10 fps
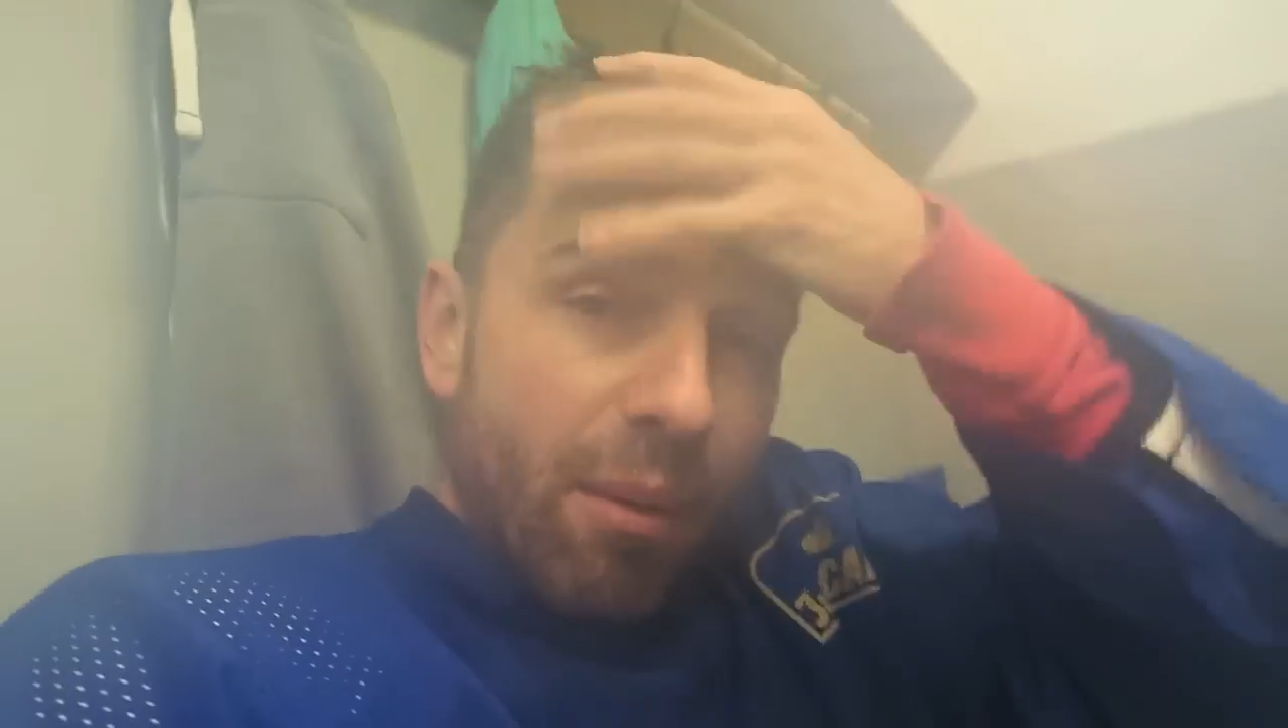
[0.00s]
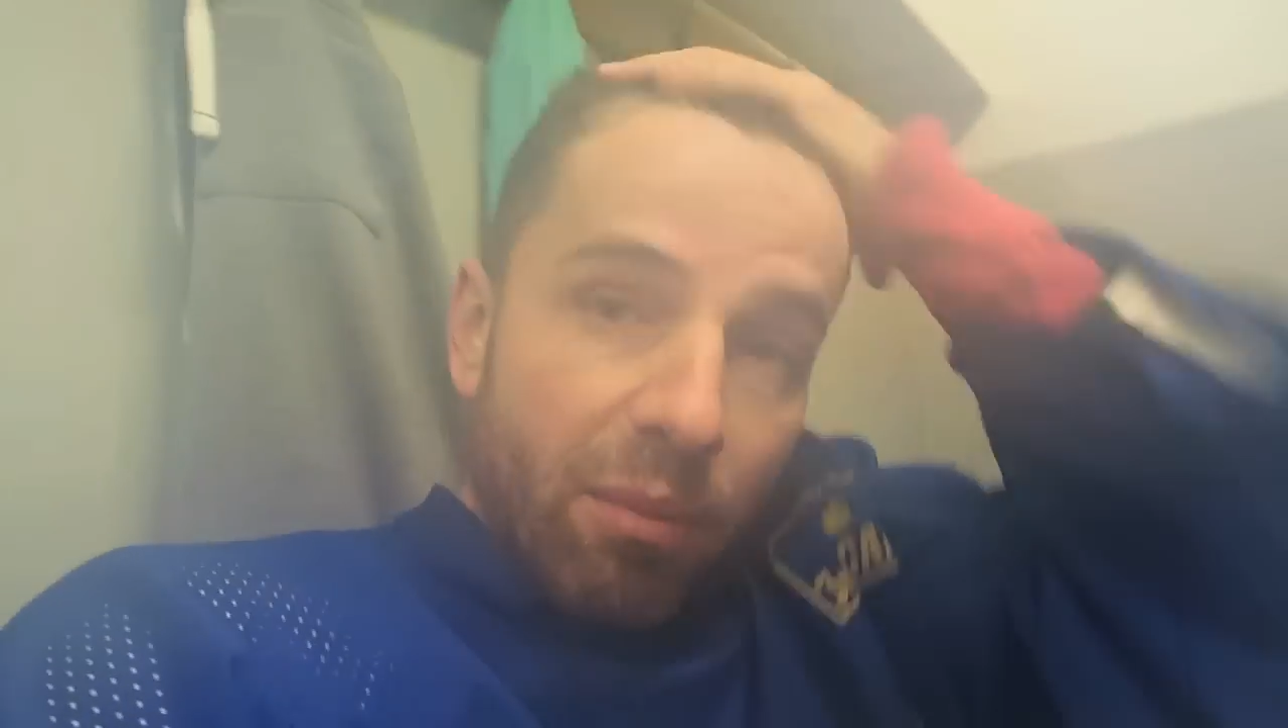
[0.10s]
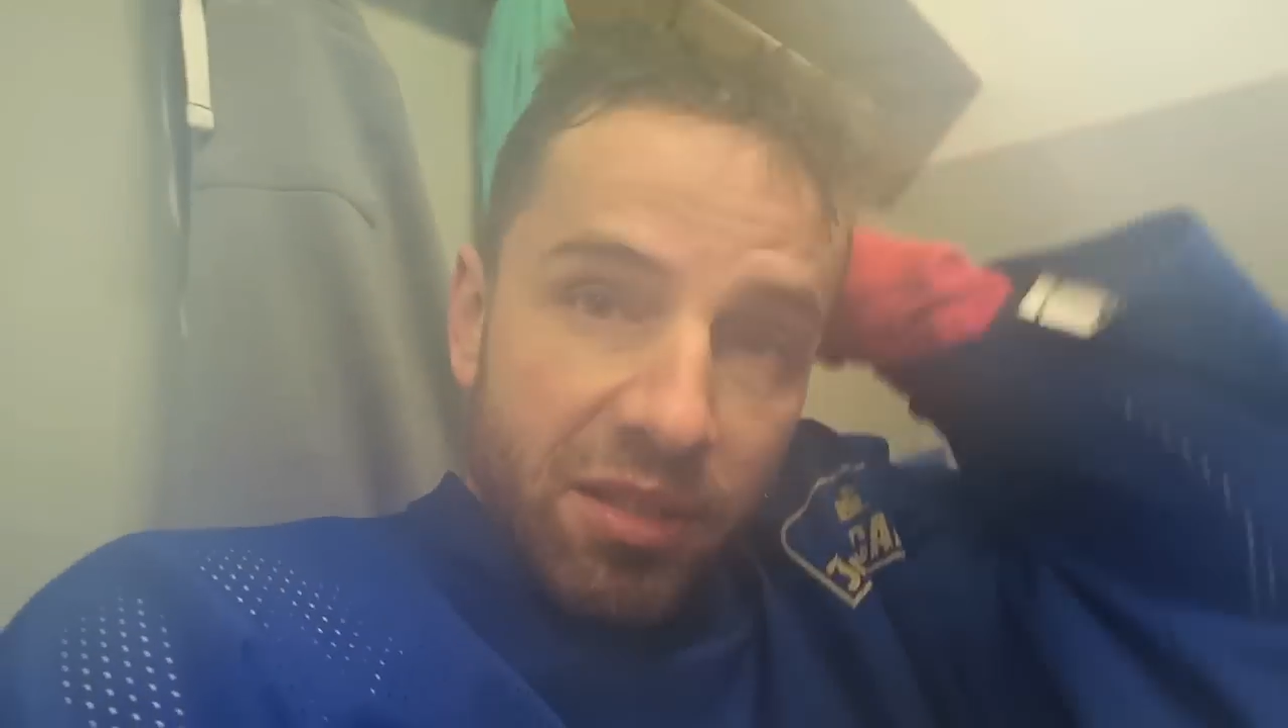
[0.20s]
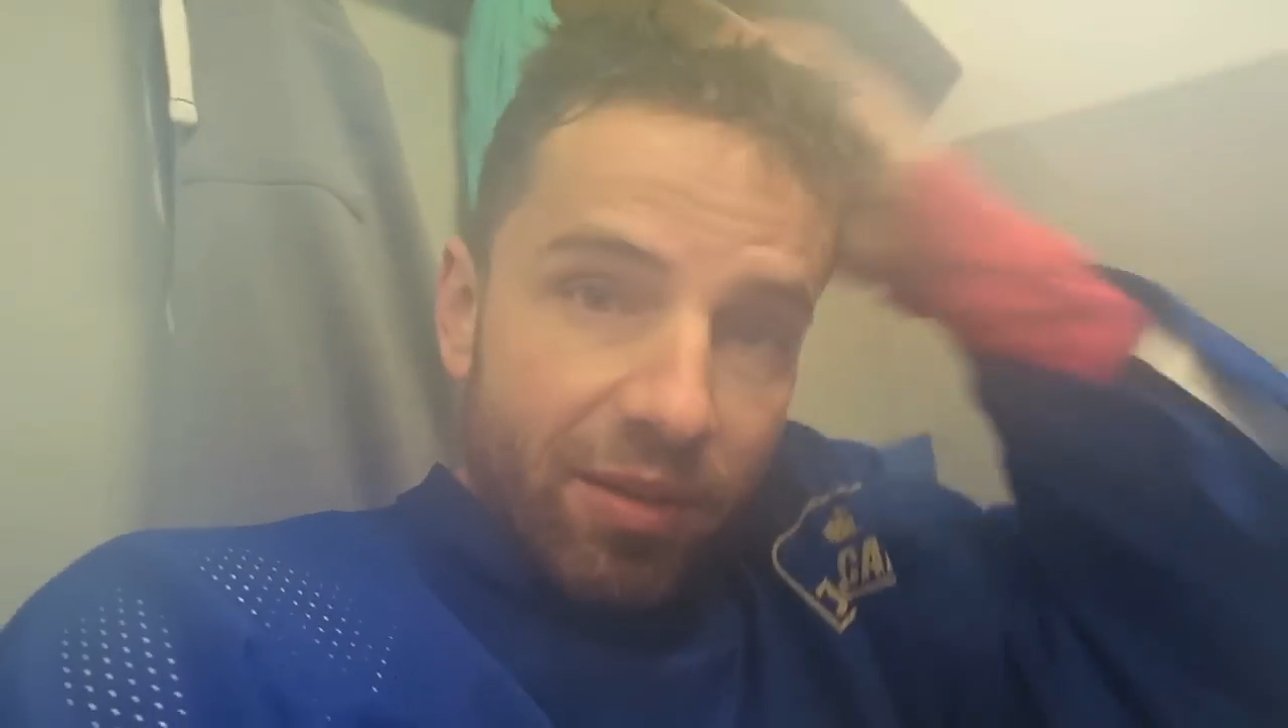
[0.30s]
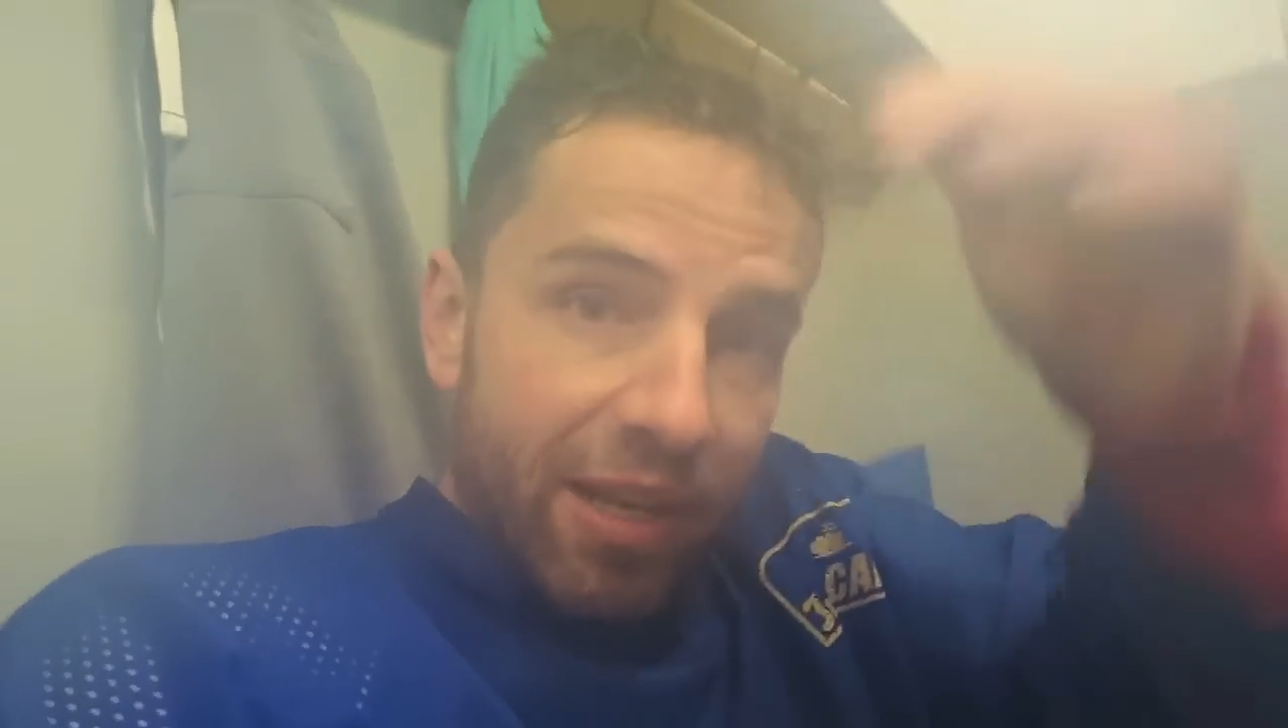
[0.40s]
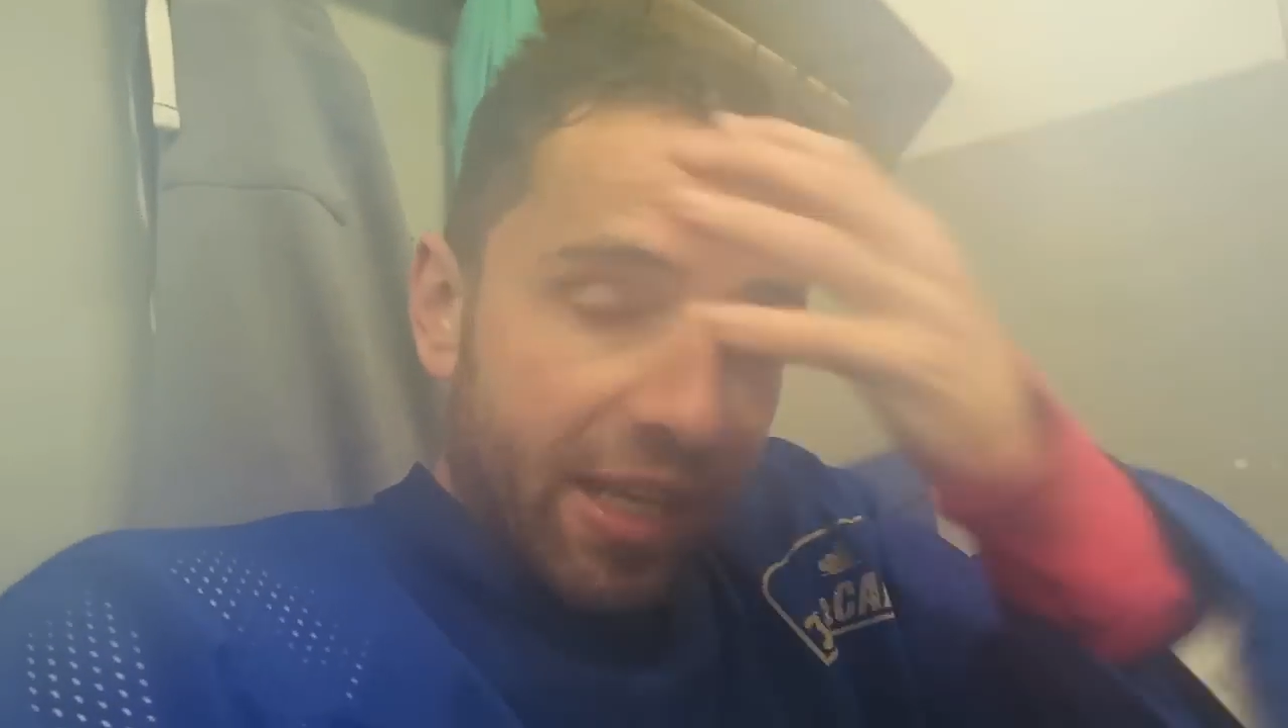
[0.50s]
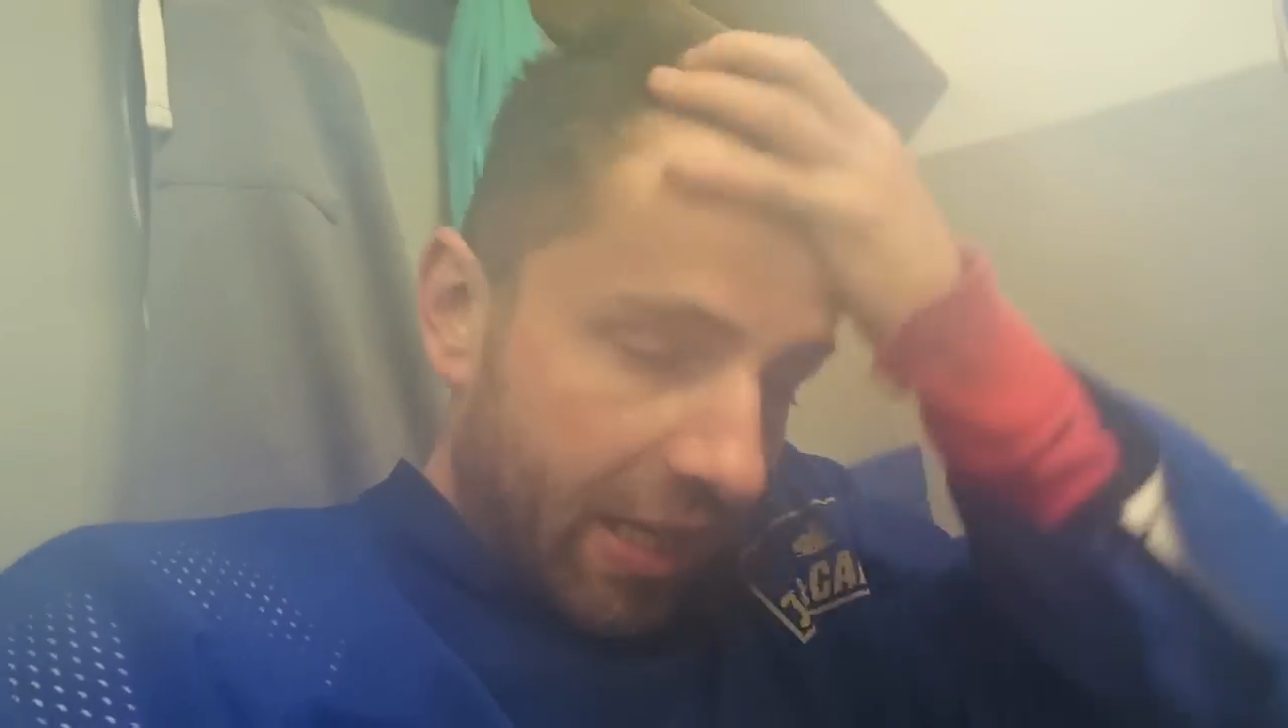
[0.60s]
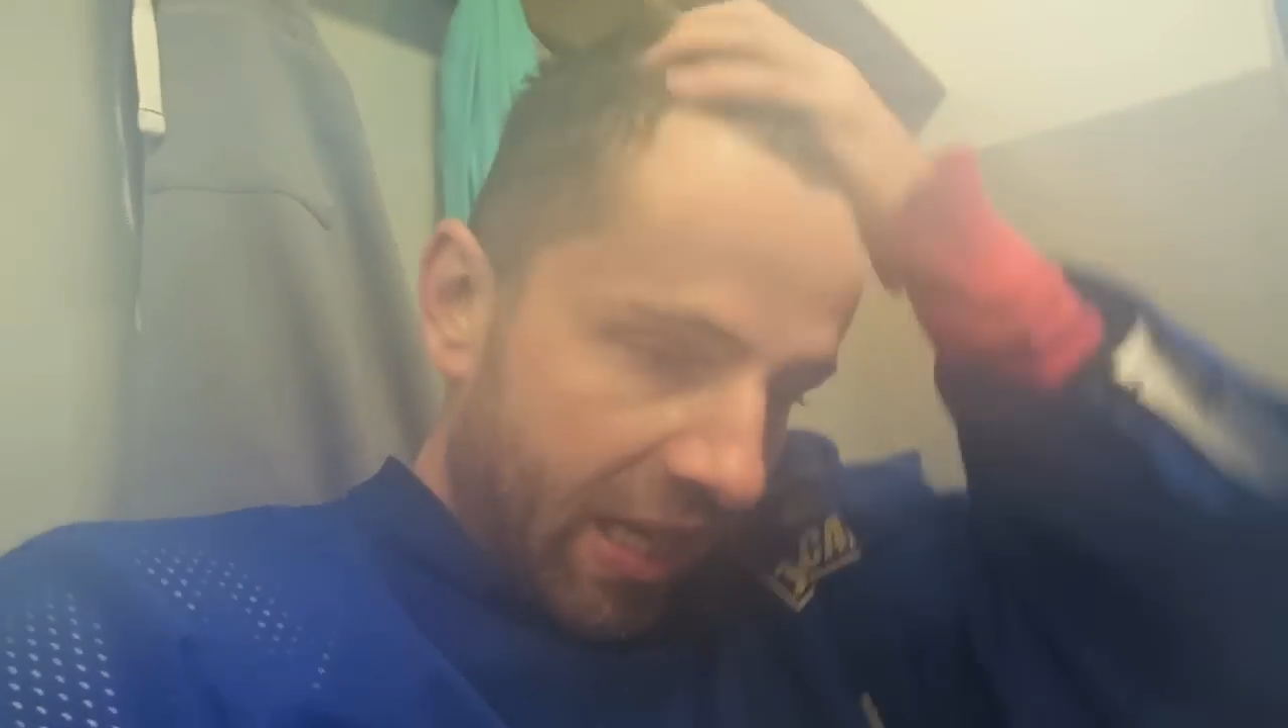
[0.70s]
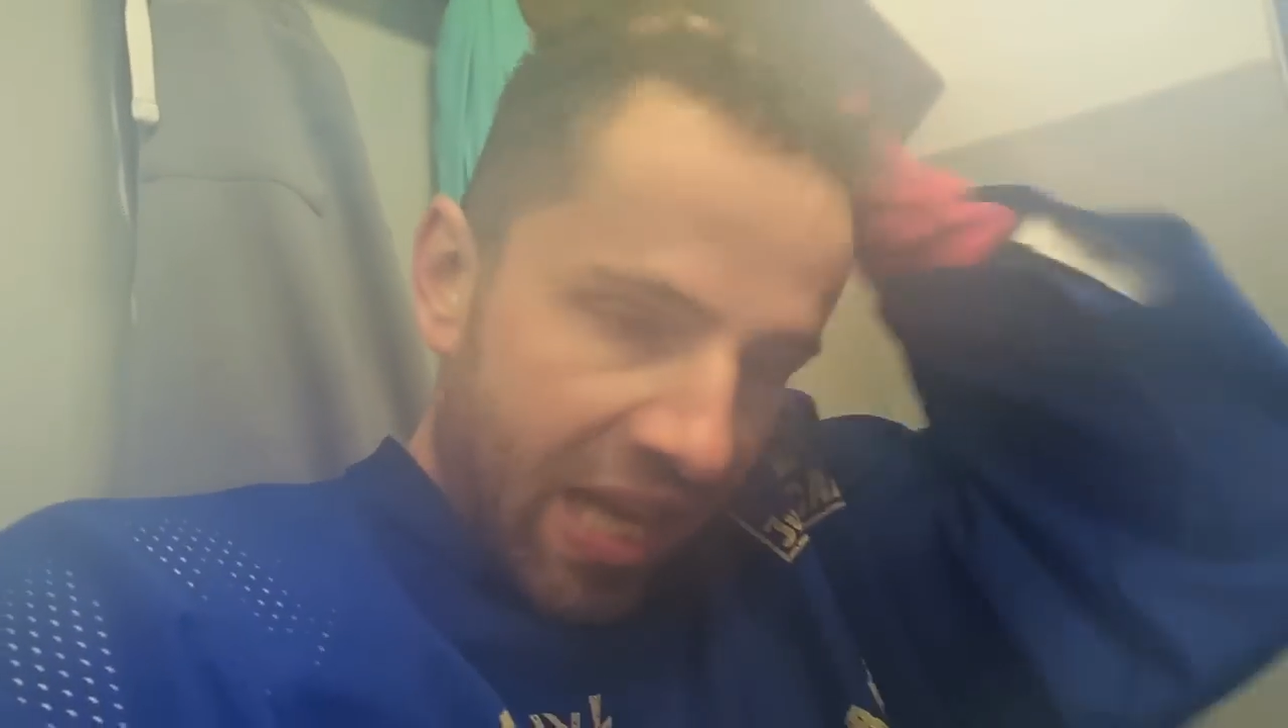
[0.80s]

I'm sweating.